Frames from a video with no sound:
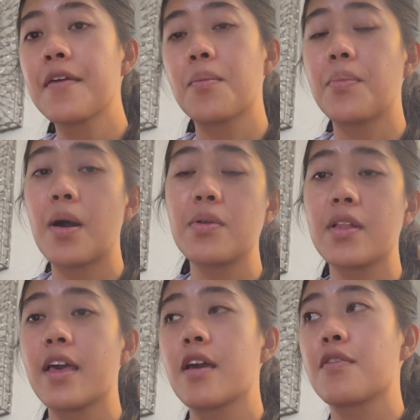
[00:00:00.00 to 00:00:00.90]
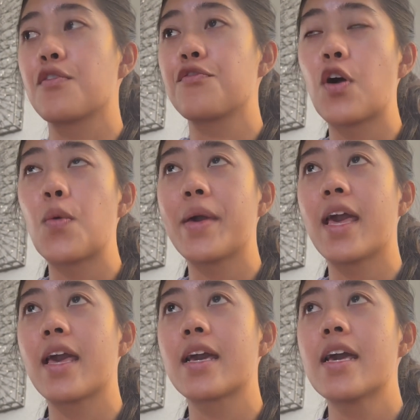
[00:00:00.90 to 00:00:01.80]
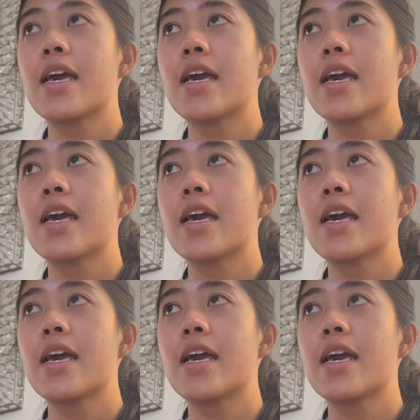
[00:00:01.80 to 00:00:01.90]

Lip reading: the bubbling, the foaming,